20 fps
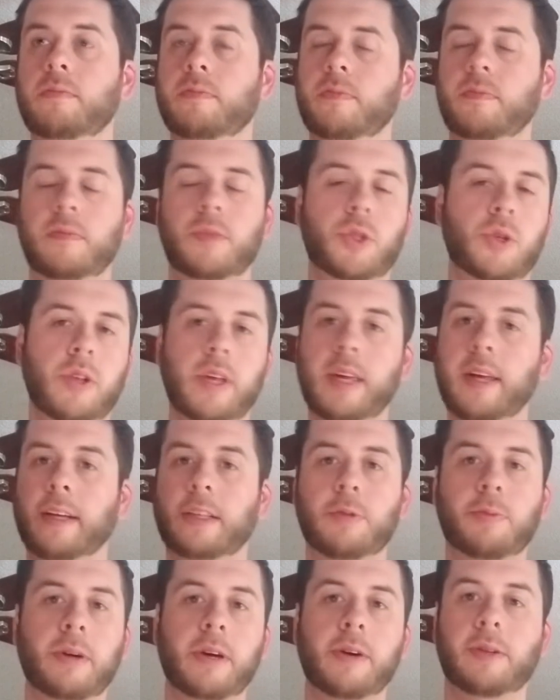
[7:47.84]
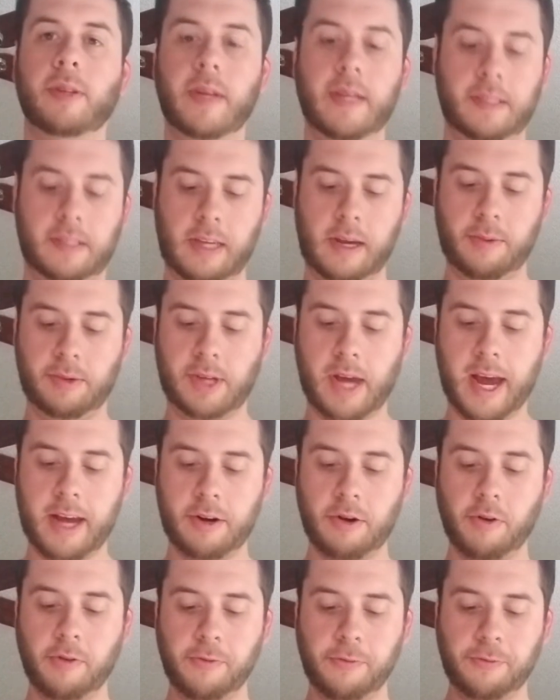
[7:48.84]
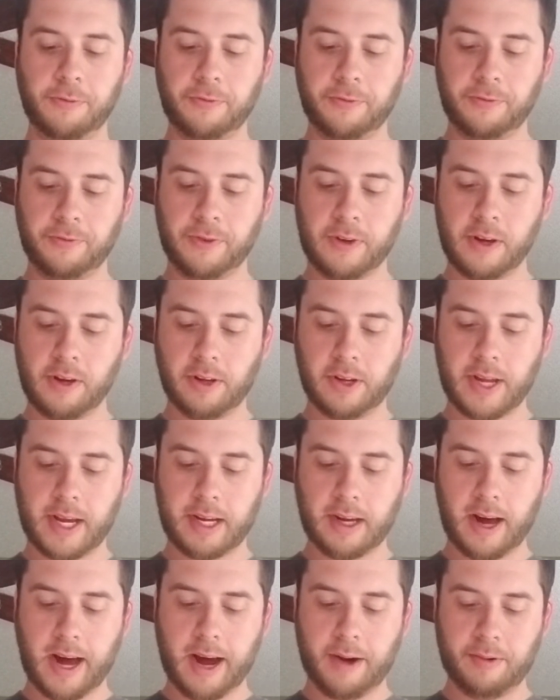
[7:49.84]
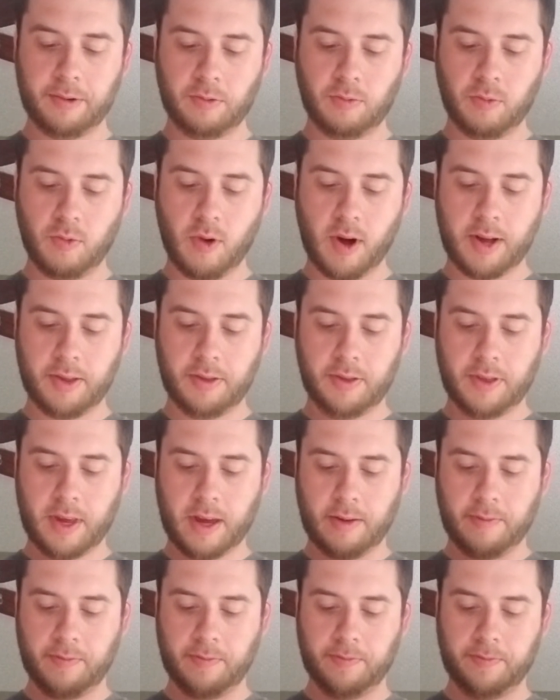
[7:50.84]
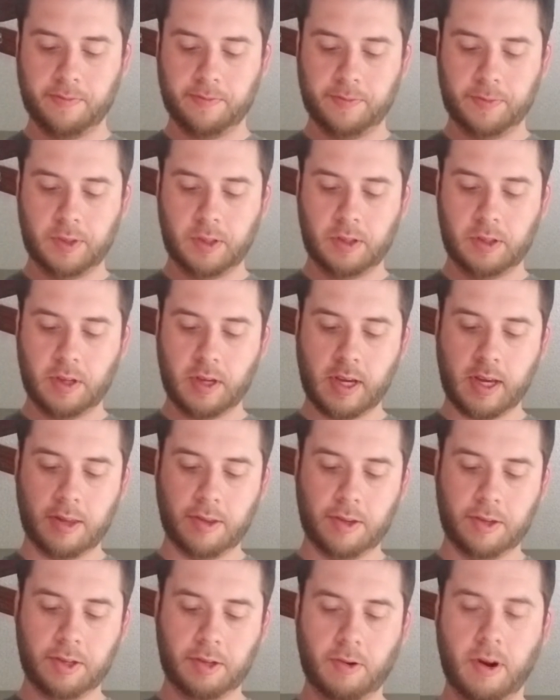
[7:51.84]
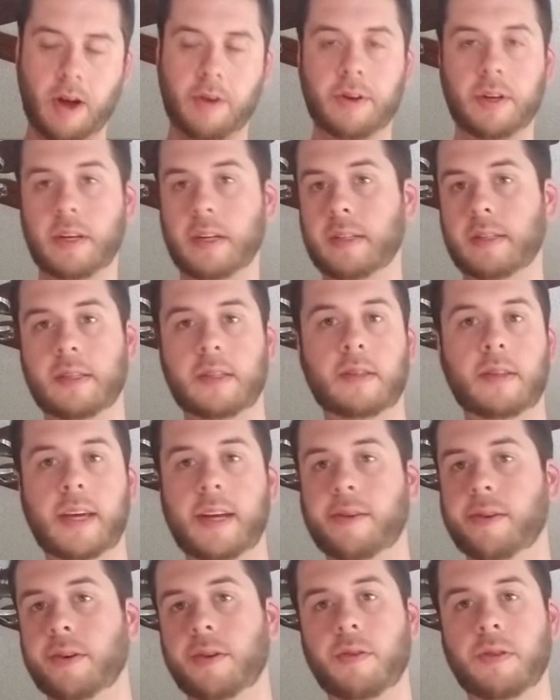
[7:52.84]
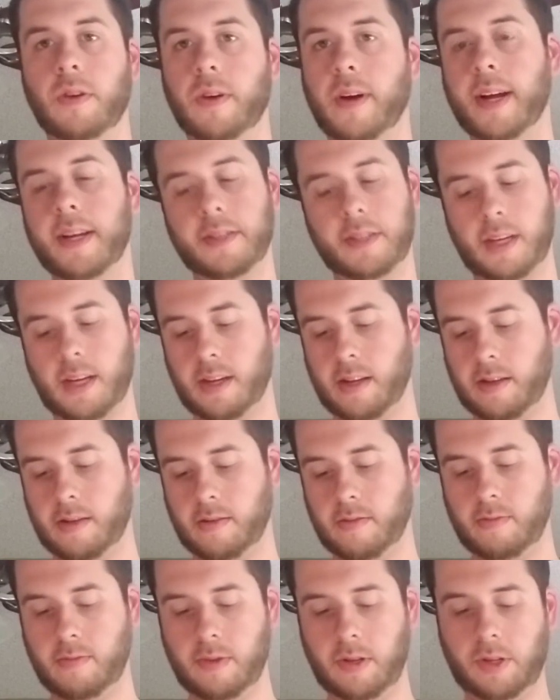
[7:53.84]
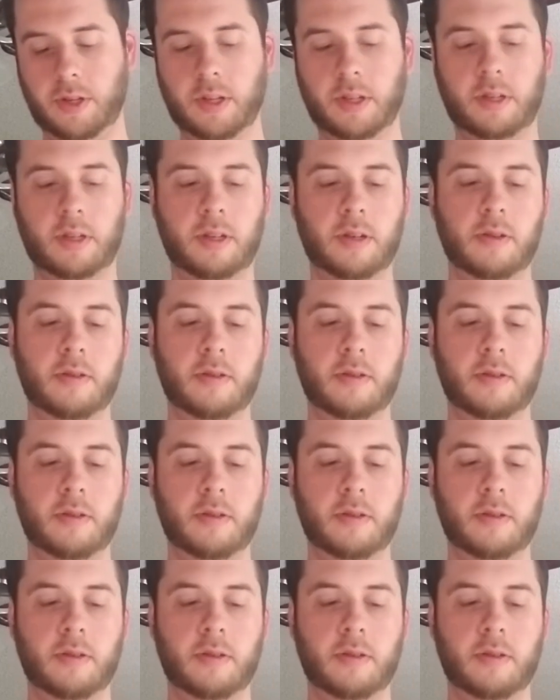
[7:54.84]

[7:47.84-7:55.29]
so they like to play with lightsabers. I don't feel like I would want them to hit this around. They don't go crazy. It's just